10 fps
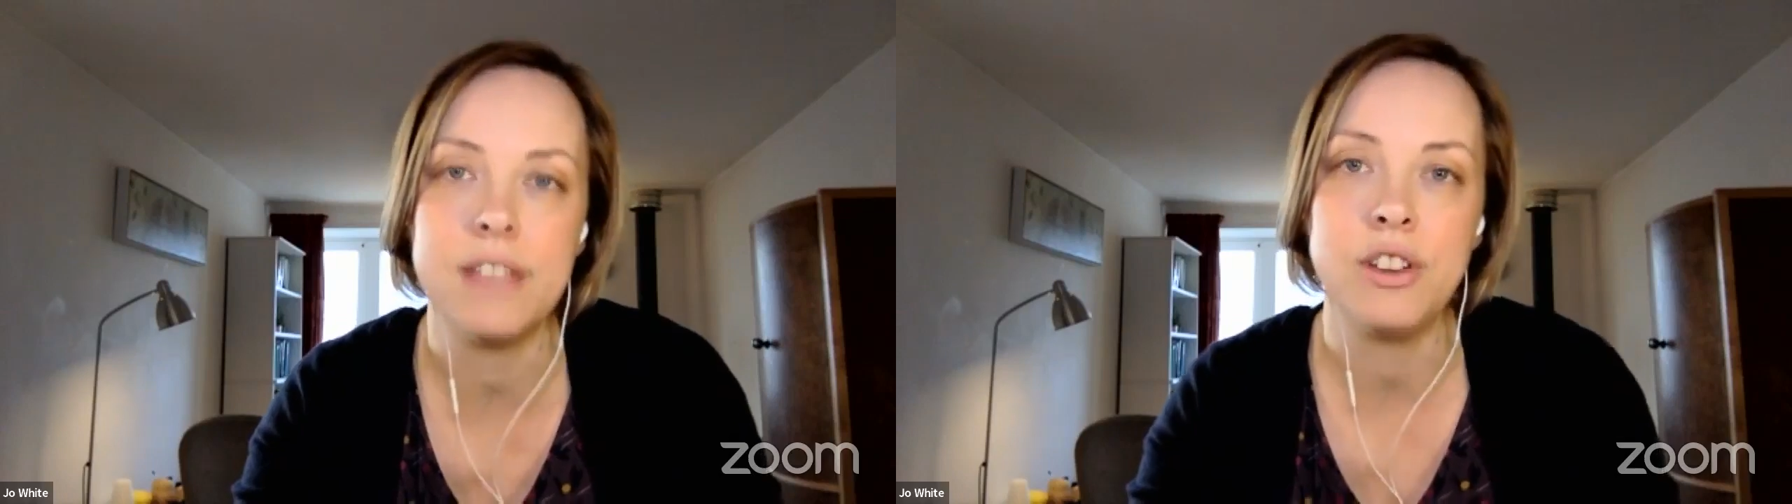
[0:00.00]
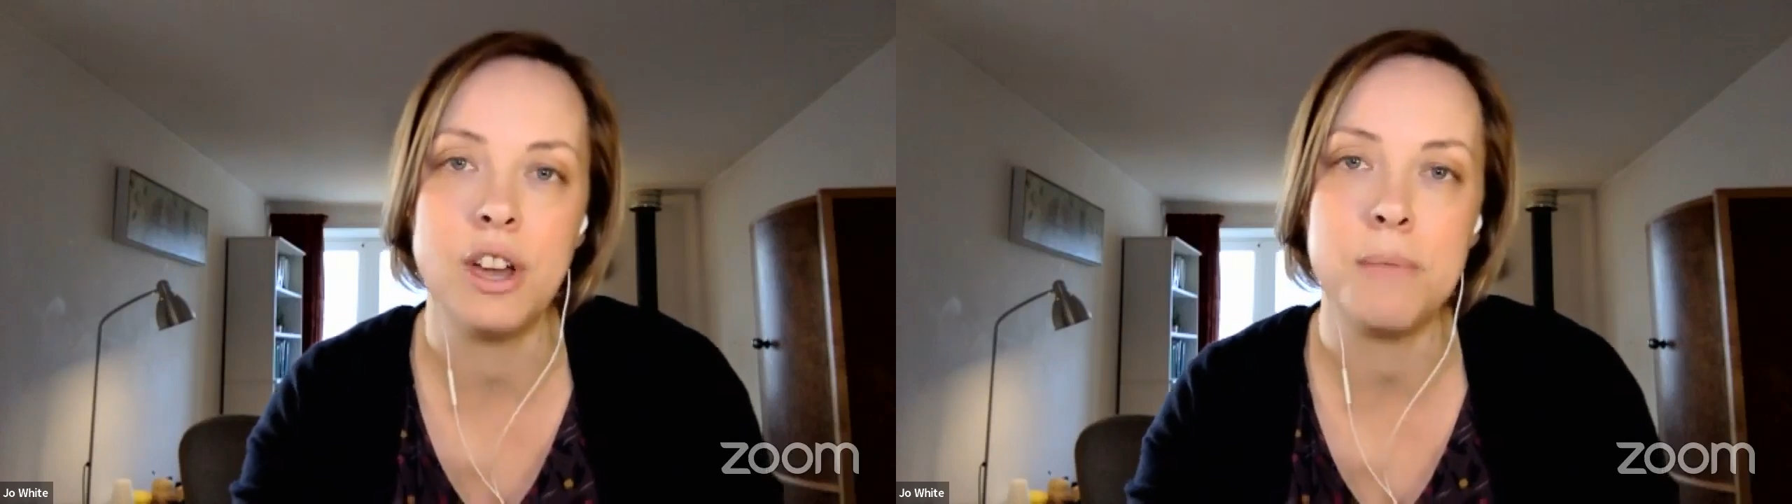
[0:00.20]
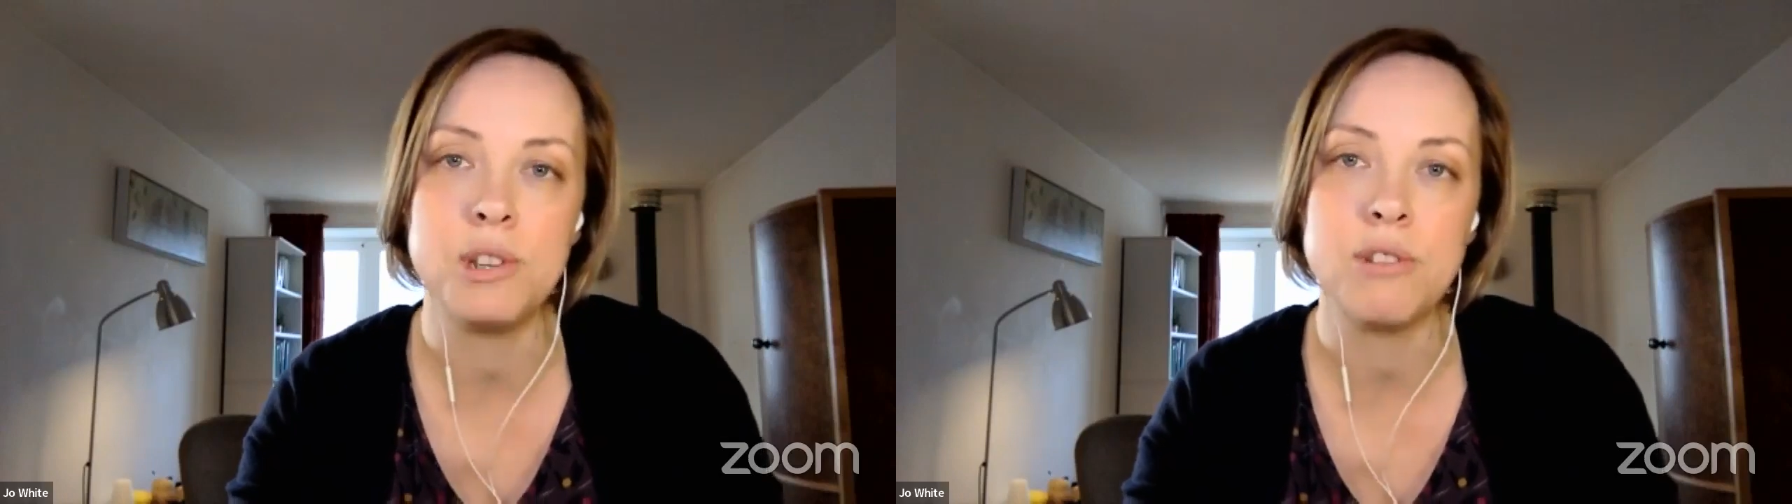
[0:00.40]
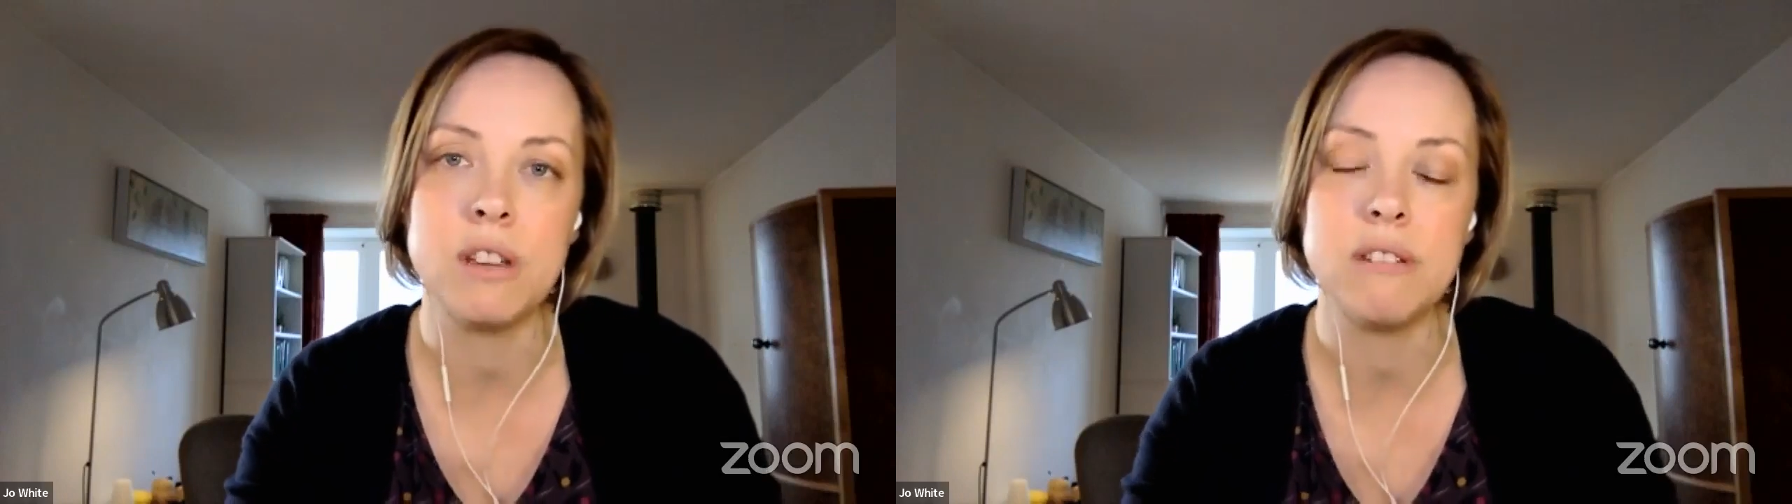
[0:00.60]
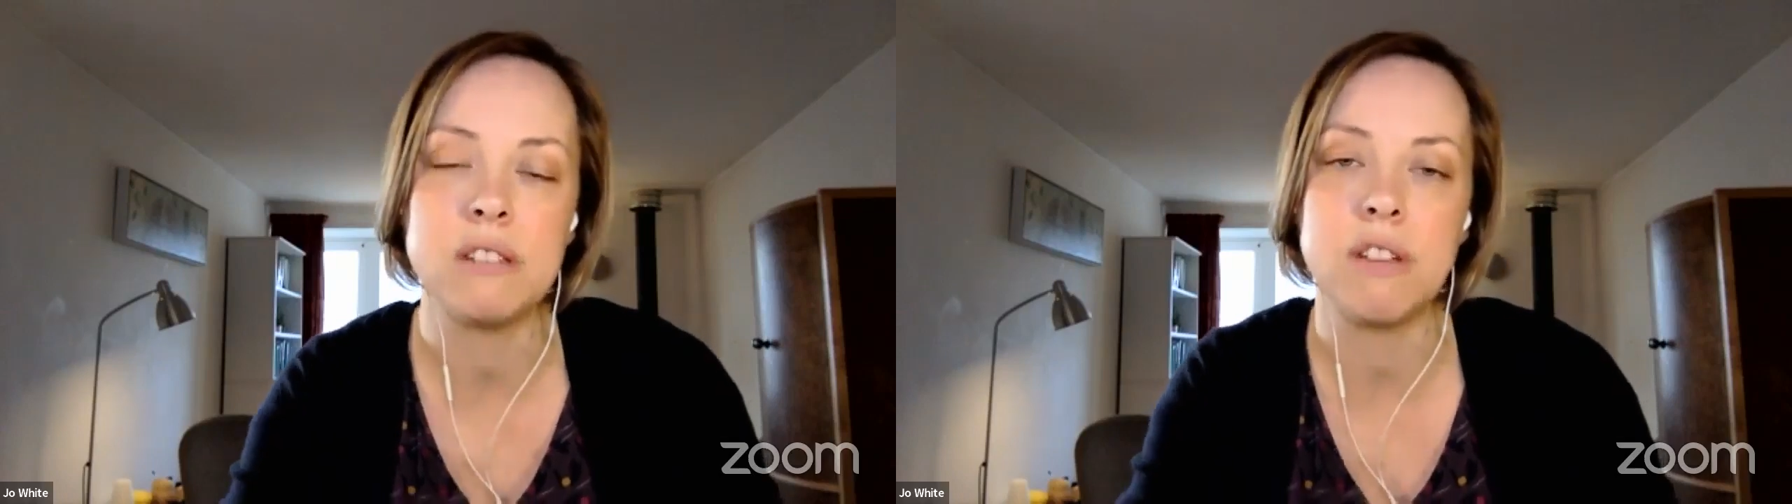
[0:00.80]
for your imagery
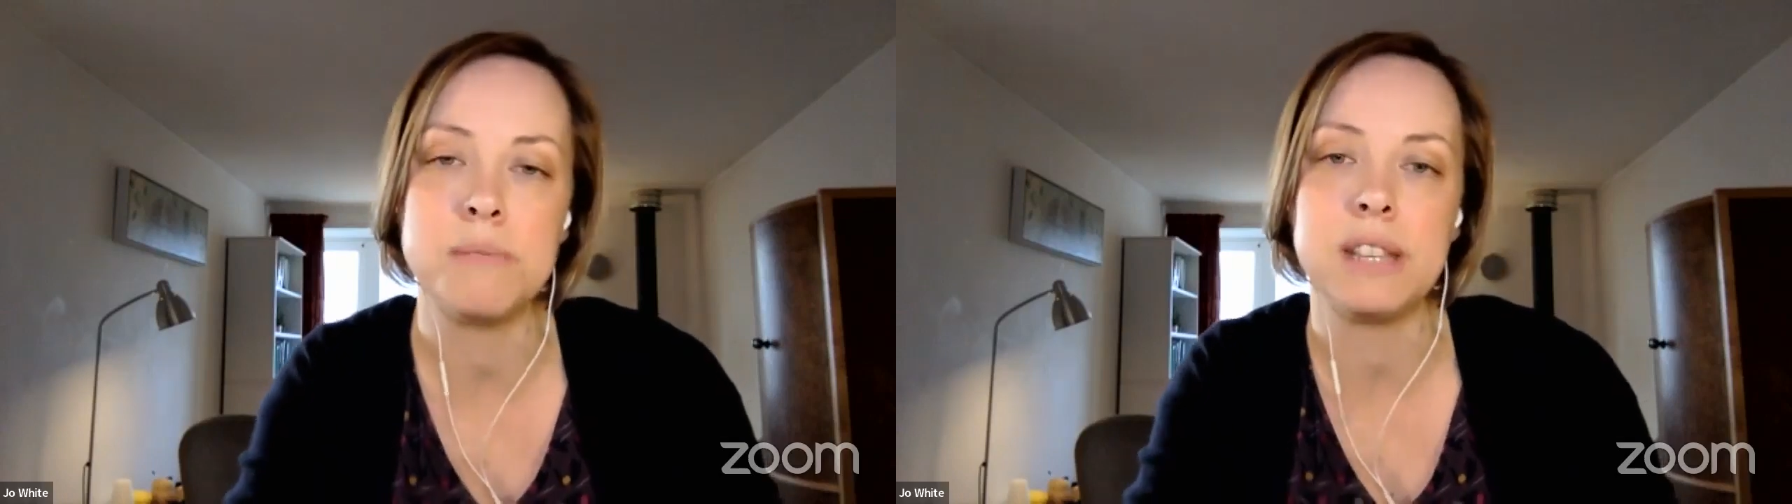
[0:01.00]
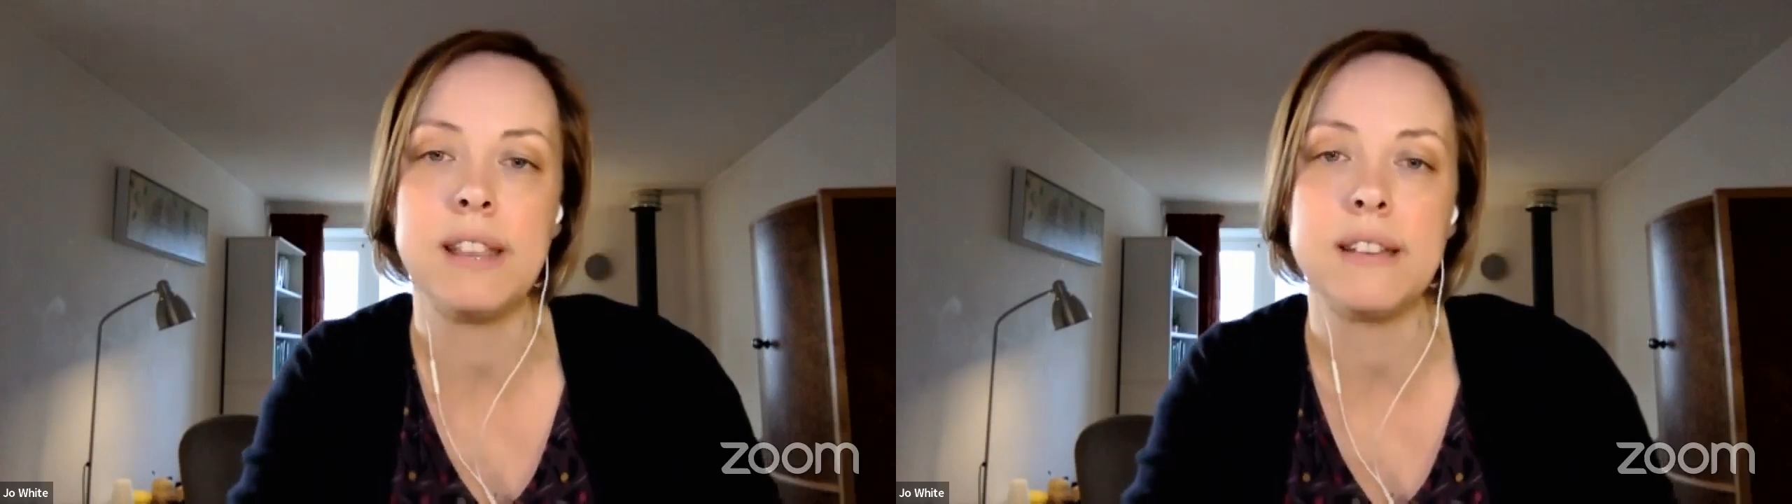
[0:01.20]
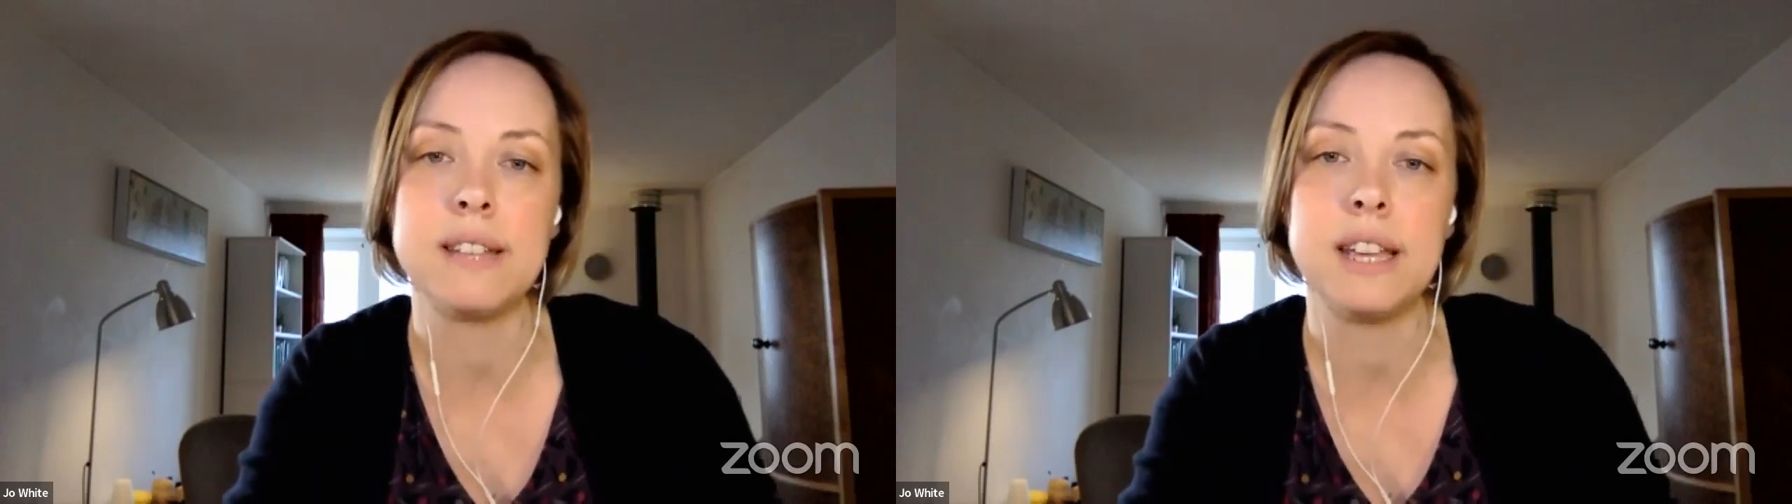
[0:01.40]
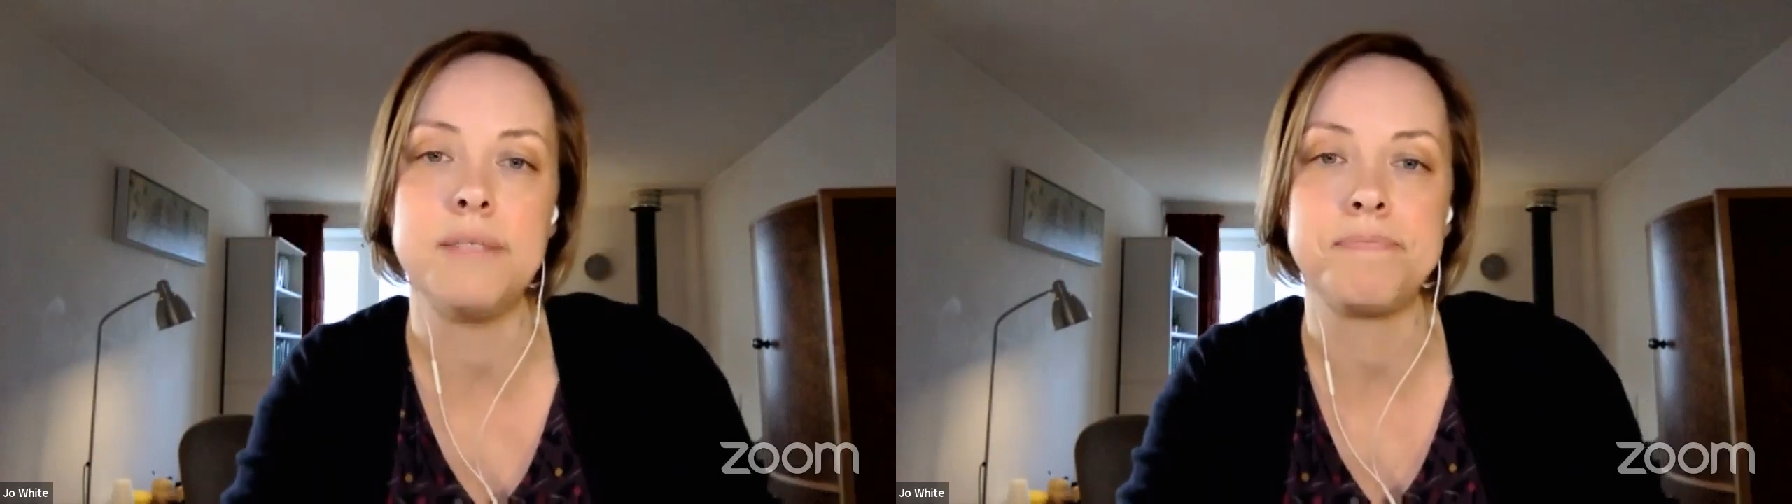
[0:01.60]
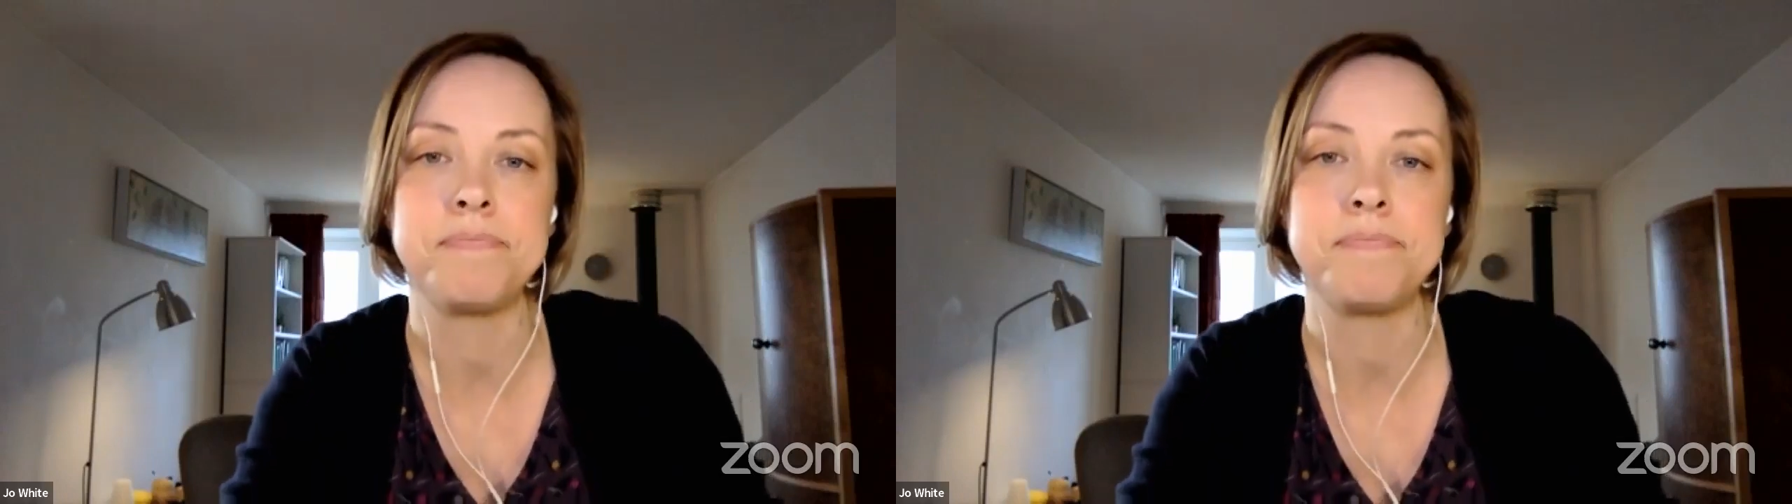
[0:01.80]
rescripting that day.